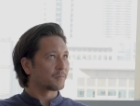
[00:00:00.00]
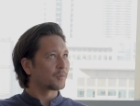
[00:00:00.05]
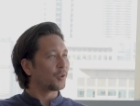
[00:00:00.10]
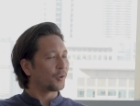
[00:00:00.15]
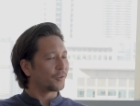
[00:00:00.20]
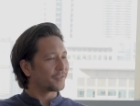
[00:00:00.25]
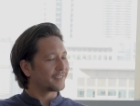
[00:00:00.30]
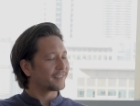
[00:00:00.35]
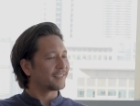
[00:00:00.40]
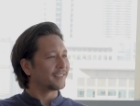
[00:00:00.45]

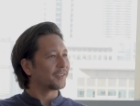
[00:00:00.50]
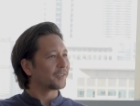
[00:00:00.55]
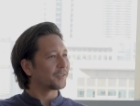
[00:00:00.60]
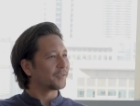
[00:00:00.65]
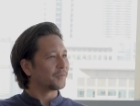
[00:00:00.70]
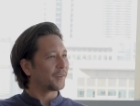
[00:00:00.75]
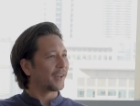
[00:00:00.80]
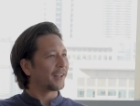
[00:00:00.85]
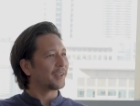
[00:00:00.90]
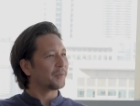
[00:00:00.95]
close to
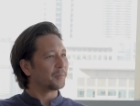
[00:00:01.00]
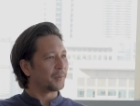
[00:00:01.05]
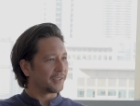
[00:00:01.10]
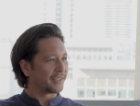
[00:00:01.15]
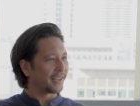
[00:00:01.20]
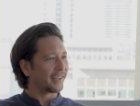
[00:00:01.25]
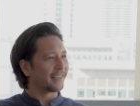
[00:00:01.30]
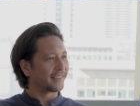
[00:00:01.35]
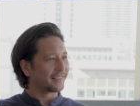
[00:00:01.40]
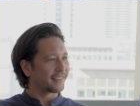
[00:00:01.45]
silicon valley but
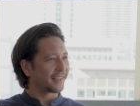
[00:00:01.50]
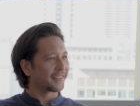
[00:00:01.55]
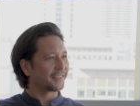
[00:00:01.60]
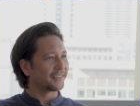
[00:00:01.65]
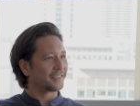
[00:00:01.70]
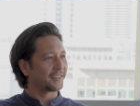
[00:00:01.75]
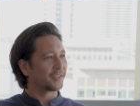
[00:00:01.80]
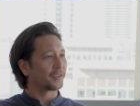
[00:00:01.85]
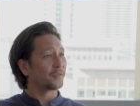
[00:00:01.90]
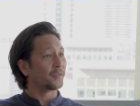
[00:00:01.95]
not
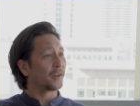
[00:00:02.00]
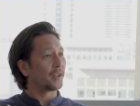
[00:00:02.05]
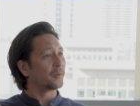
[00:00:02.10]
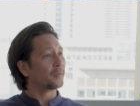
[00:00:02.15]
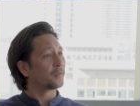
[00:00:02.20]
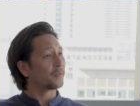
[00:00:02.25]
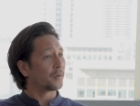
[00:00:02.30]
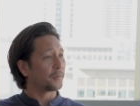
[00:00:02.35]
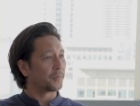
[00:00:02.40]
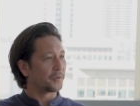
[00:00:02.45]
exactly silicon valley
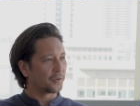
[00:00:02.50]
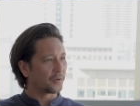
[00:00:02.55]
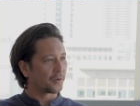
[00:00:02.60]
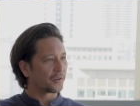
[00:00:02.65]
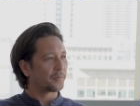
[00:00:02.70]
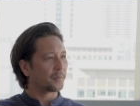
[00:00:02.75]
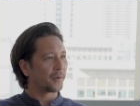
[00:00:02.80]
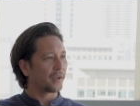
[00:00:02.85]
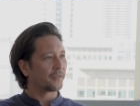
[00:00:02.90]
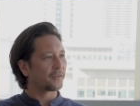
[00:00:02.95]
from the mm-hmm.
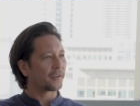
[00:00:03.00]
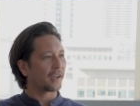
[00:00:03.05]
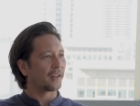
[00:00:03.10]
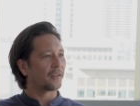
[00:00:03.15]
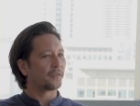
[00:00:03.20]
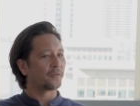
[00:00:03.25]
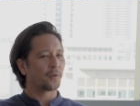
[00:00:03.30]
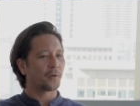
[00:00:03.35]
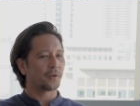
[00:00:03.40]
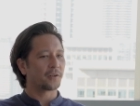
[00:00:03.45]
north bay of
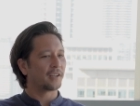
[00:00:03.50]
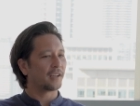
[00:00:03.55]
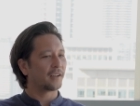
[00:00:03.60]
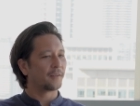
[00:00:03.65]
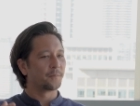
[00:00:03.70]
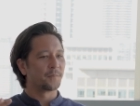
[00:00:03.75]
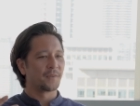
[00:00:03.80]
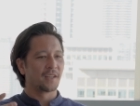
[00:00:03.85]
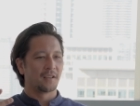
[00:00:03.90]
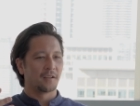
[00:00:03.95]

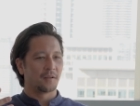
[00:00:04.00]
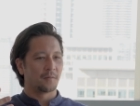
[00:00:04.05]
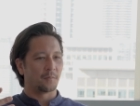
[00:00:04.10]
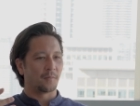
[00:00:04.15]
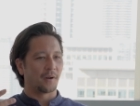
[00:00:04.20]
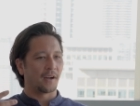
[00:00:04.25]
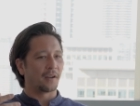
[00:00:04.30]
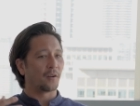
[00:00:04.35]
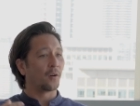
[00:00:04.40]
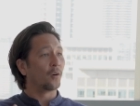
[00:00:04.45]
california
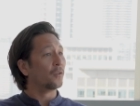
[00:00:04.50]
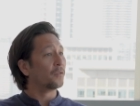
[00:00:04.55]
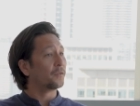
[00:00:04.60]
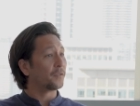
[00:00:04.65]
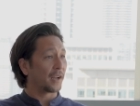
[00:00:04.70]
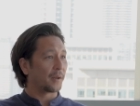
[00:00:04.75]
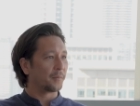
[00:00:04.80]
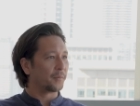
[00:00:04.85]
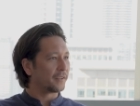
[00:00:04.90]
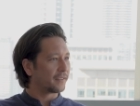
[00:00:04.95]
my whole
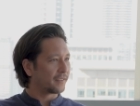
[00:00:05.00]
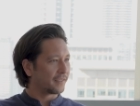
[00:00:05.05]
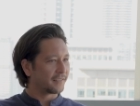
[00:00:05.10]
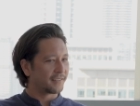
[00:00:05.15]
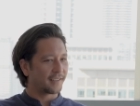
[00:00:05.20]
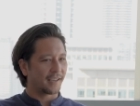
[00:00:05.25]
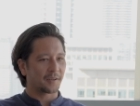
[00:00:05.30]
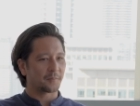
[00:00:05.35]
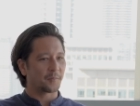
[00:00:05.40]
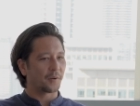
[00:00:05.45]
family's in
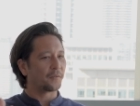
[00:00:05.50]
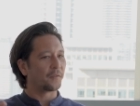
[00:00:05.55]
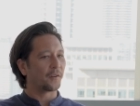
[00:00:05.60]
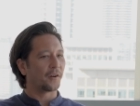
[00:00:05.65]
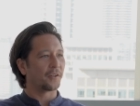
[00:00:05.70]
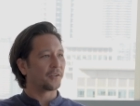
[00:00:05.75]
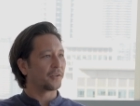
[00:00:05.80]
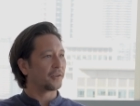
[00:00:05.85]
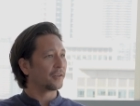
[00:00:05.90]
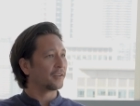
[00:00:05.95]
tech my
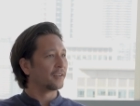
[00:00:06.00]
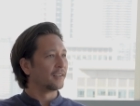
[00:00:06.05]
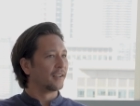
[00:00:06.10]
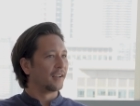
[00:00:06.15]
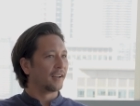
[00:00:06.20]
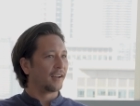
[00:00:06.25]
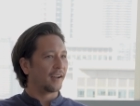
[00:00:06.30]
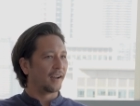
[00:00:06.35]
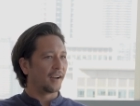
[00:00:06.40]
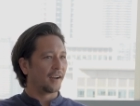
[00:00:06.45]
father
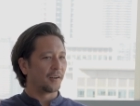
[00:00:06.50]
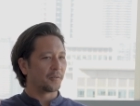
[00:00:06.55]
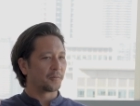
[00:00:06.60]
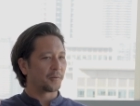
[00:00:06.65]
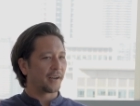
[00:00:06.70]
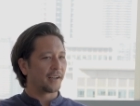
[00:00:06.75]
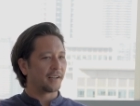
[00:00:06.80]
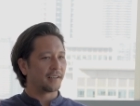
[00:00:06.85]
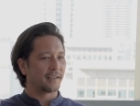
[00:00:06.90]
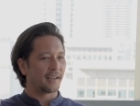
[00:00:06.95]
uh,
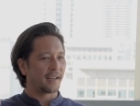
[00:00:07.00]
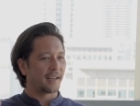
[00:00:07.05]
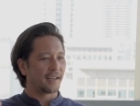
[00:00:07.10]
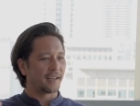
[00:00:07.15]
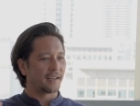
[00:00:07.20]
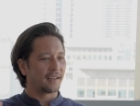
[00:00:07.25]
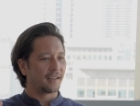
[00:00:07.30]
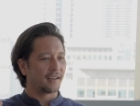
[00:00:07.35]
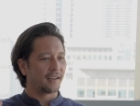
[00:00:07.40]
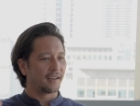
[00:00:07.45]
ran
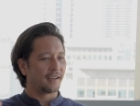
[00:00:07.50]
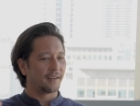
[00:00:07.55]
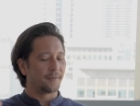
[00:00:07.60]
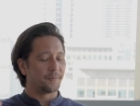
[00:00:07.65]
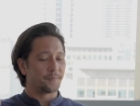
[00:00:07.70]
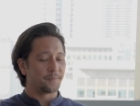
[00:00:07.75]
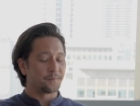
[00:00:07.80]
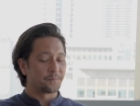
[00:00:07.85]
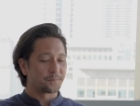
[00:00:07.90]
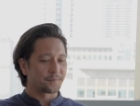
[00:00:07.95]
a
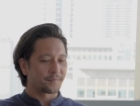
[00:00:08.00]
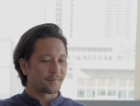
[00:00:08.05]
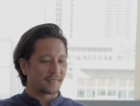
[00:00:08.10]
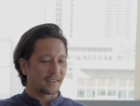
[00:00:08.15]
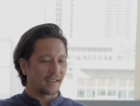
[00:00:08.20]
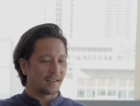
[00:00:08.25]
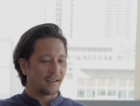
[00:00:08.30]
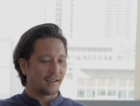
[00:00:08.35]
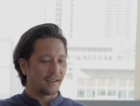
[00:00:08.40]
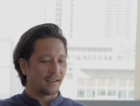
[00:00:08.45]
um,
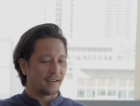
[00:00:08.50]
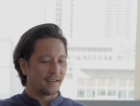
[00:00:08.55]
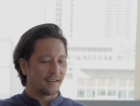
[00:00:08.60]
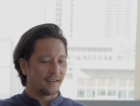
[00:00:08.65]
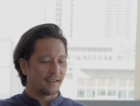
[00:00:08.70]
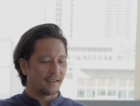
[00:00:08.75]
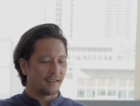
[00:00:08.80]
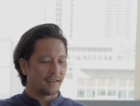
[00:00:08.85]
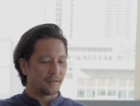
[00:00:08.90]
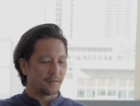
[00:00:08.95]

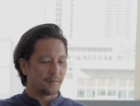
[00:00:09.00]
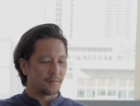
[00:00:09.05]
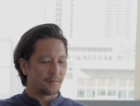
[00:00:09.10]
uh,